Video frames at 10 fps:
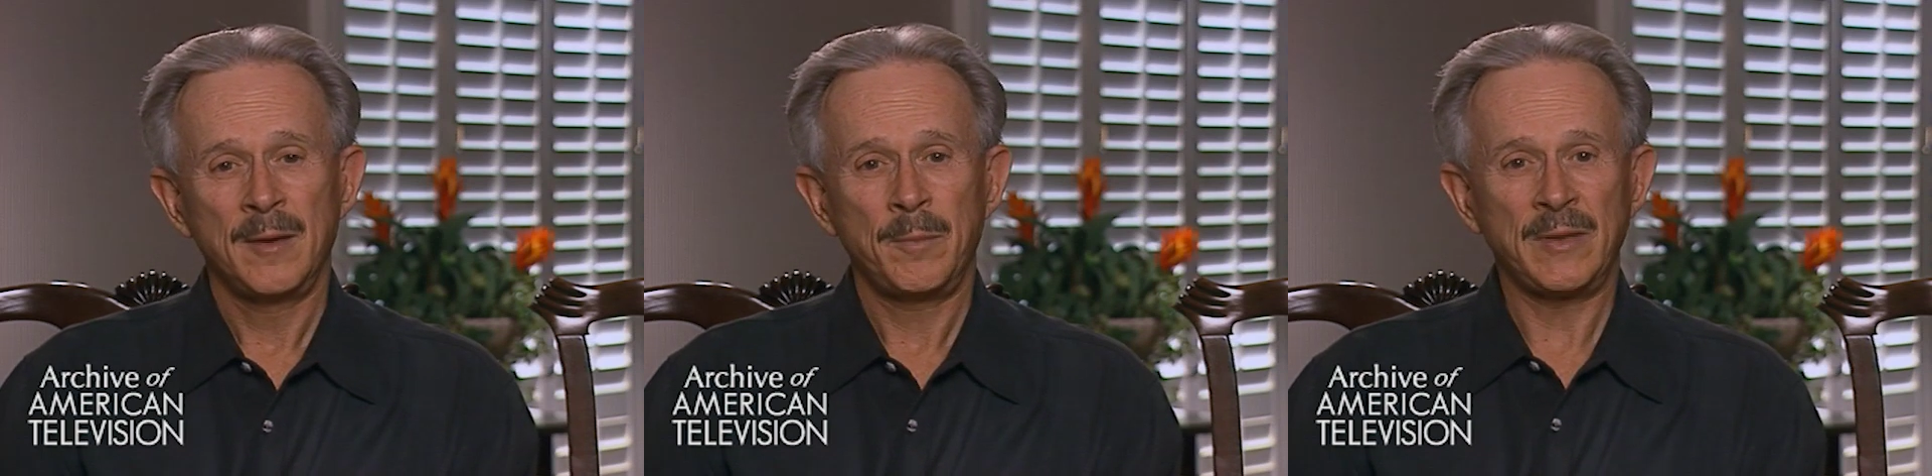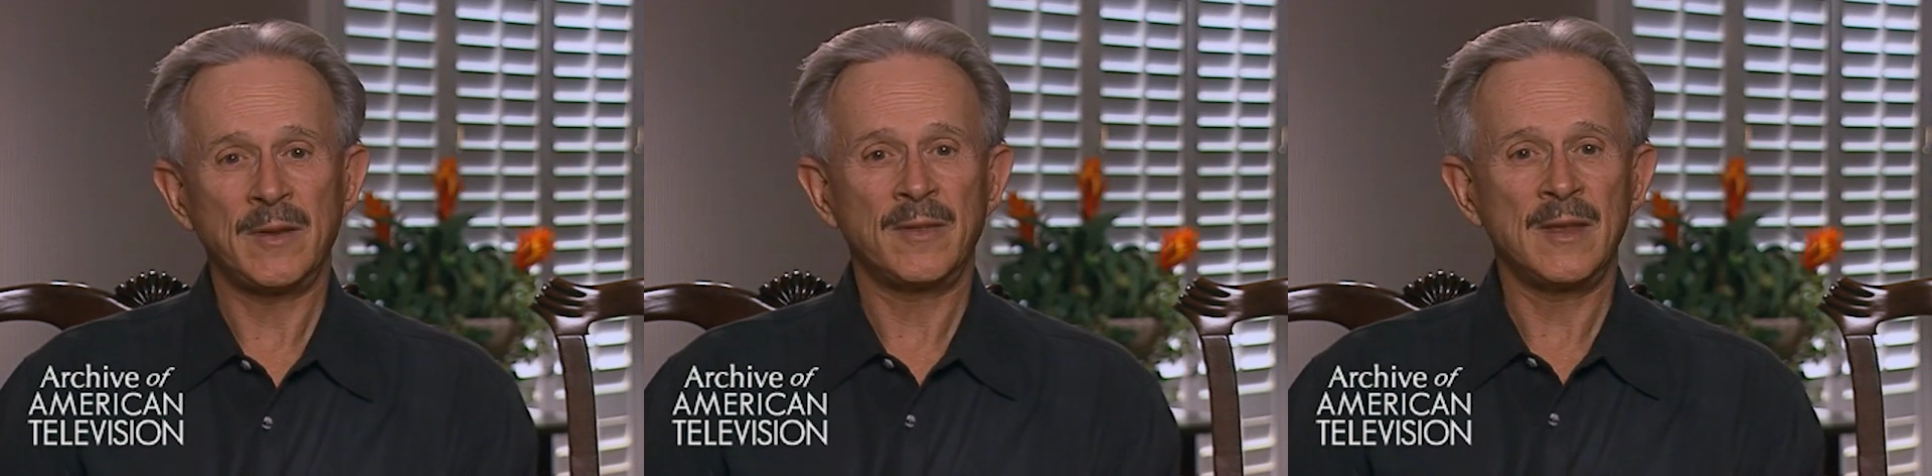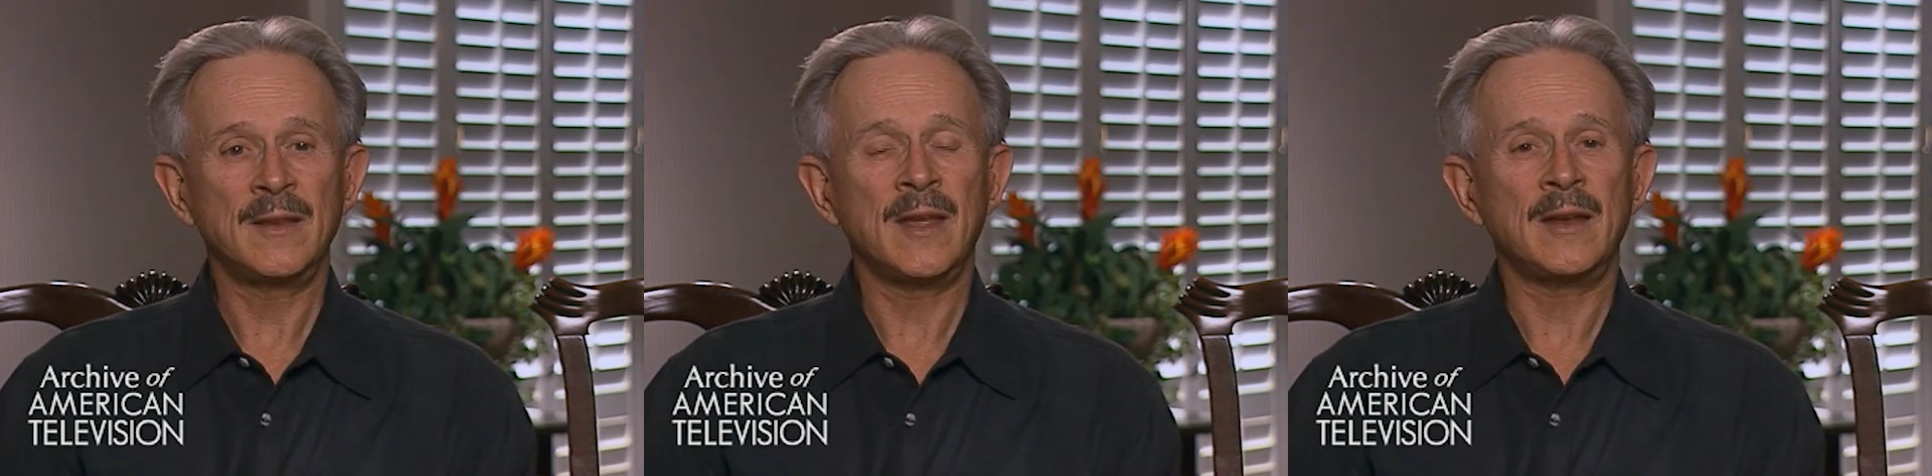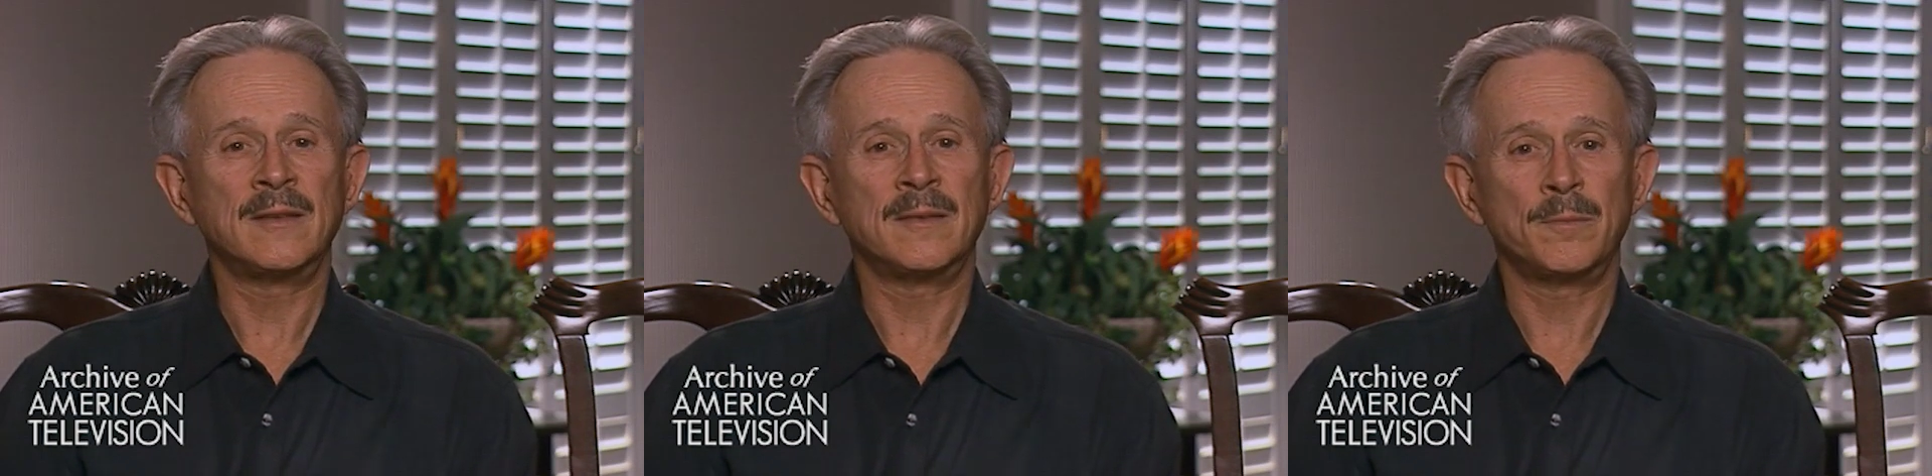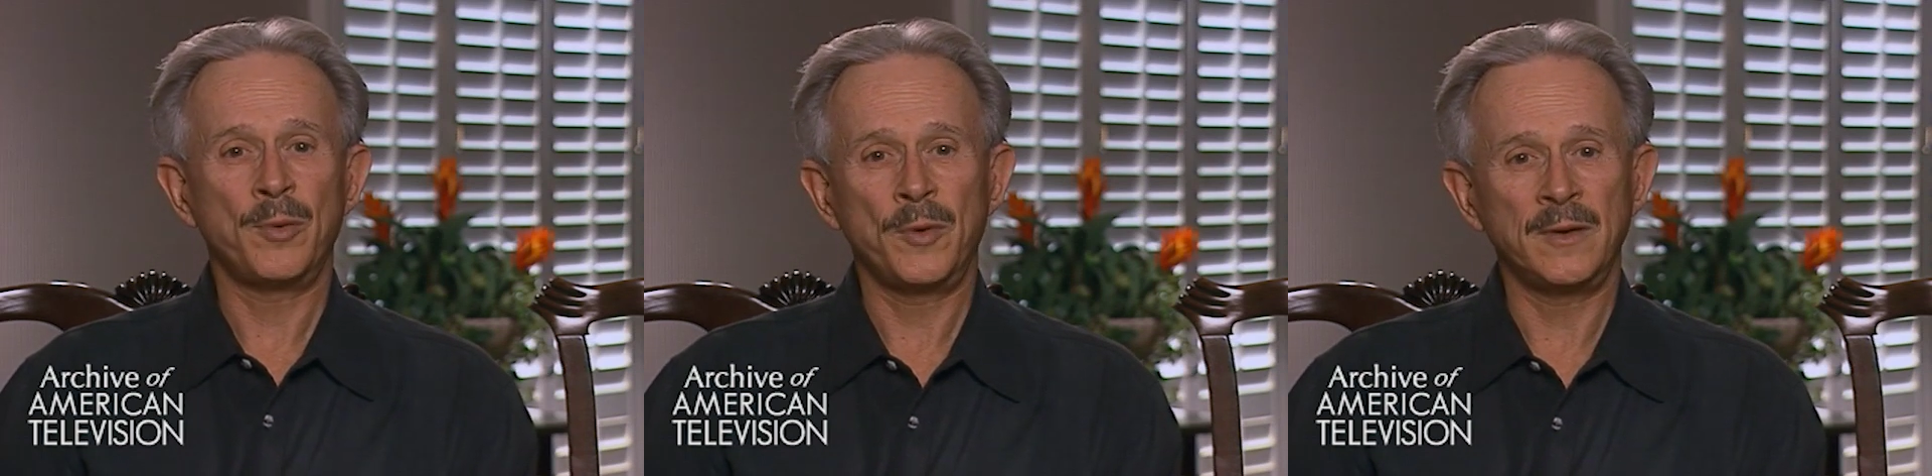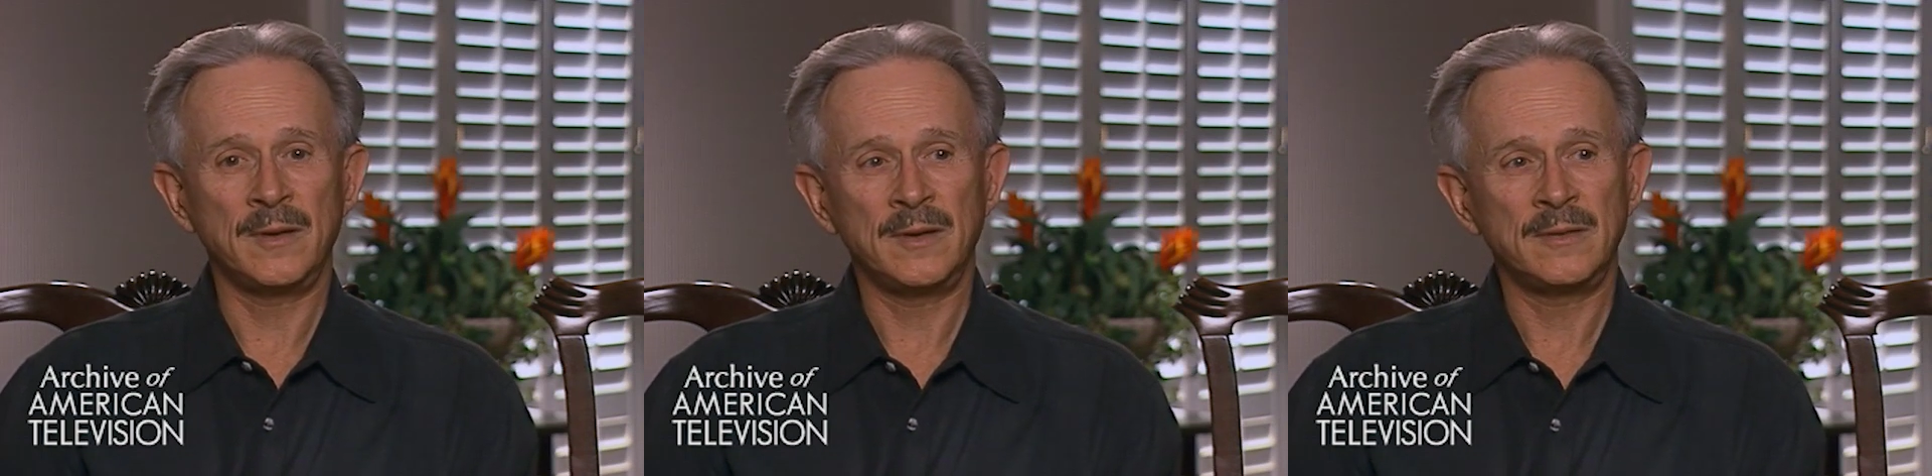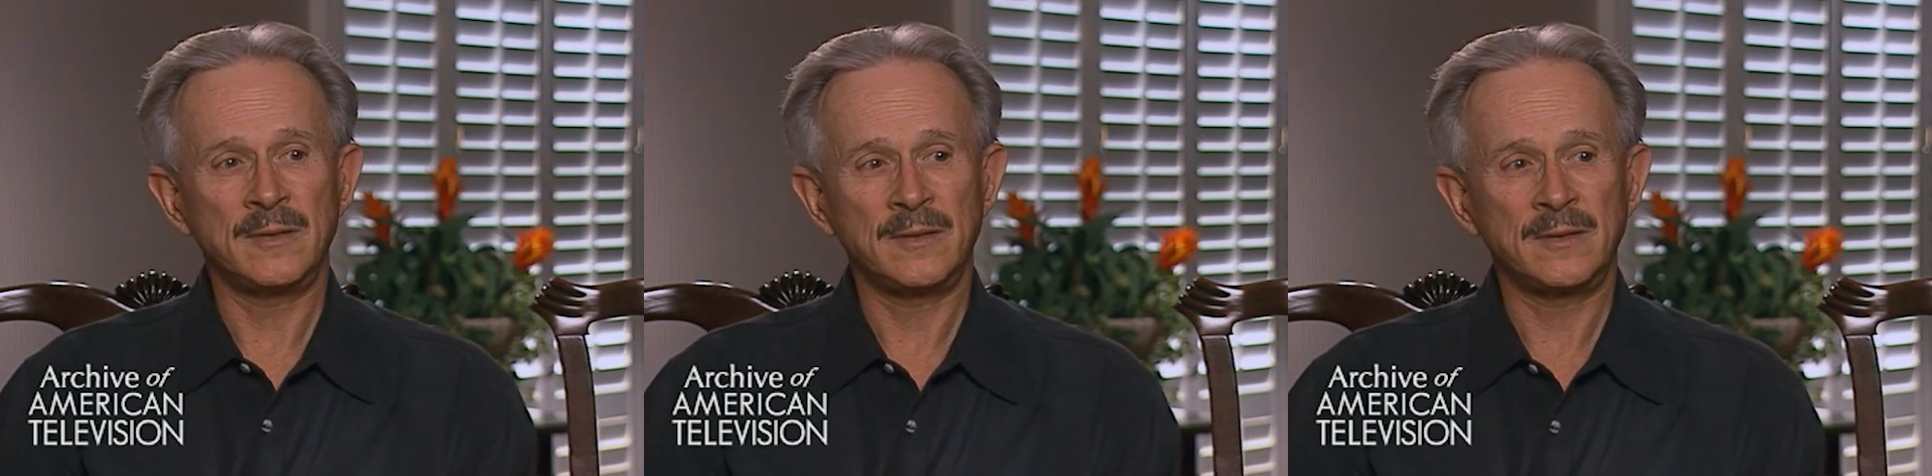But the thing that is important
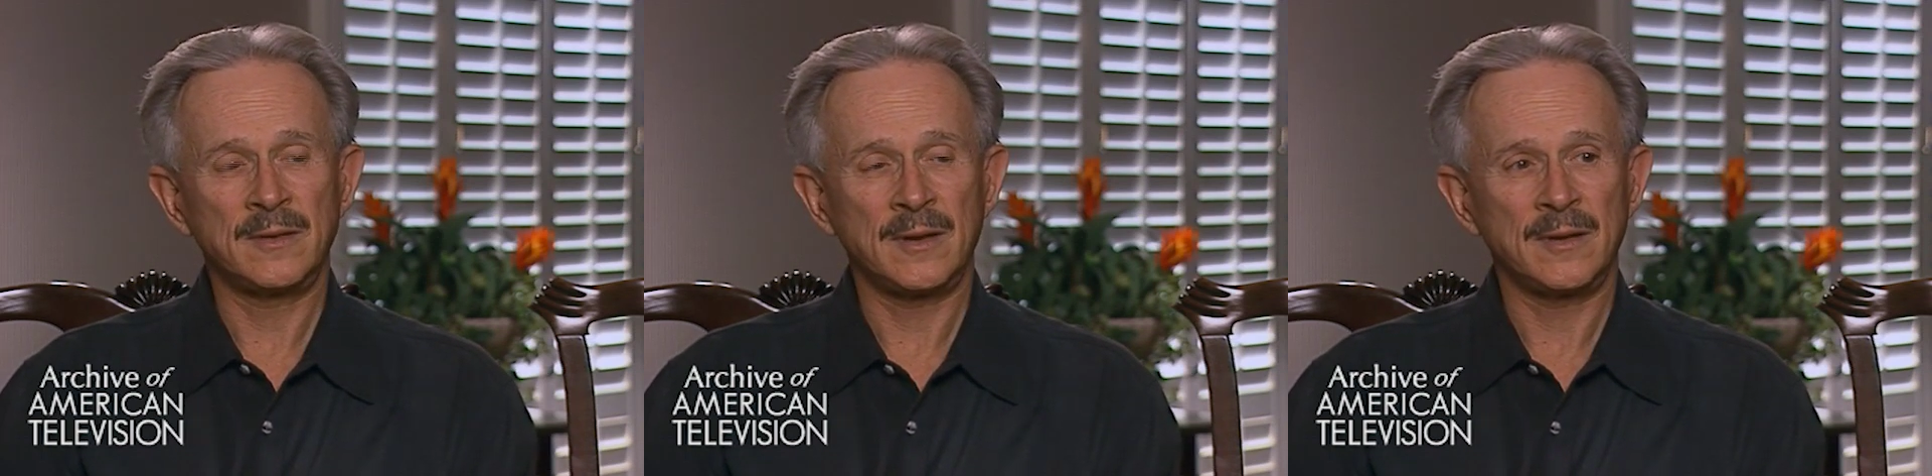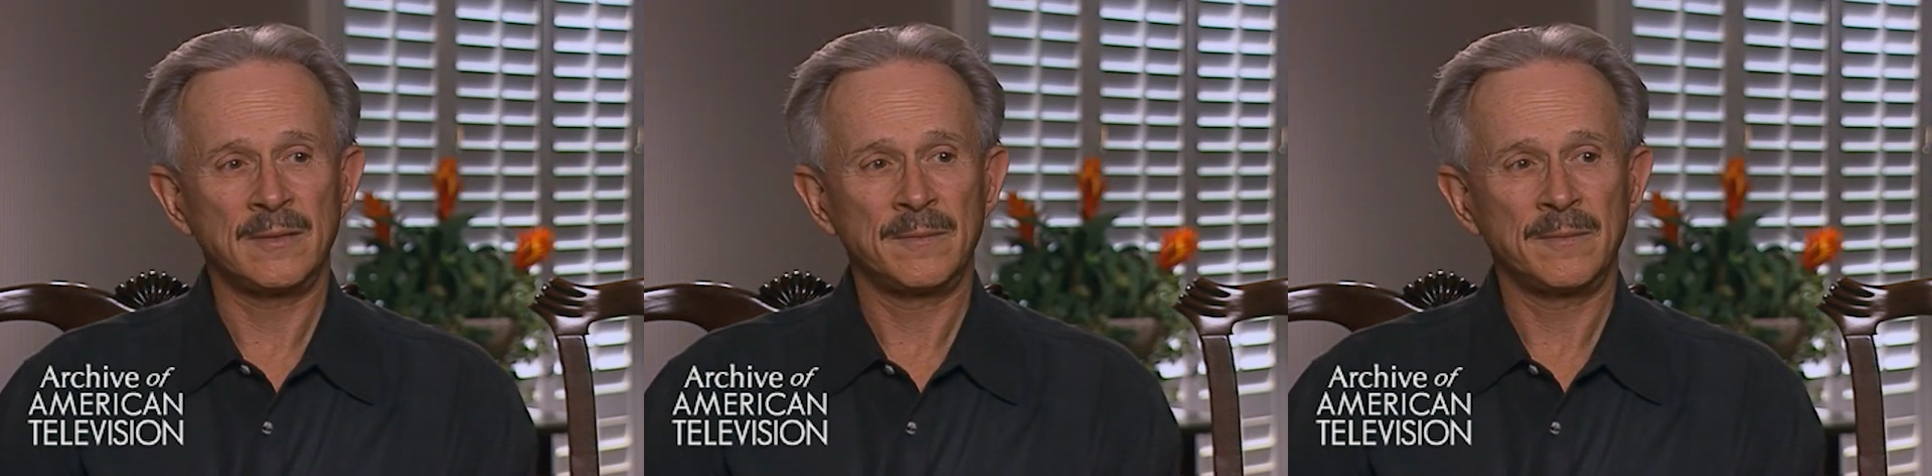is this. Uh,